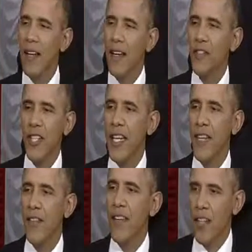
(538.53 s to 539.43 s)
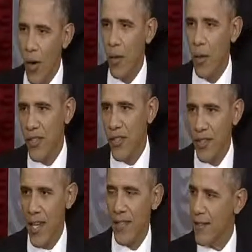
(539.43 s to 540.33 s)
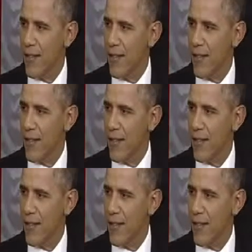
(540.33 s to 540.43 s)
achieve incredible success.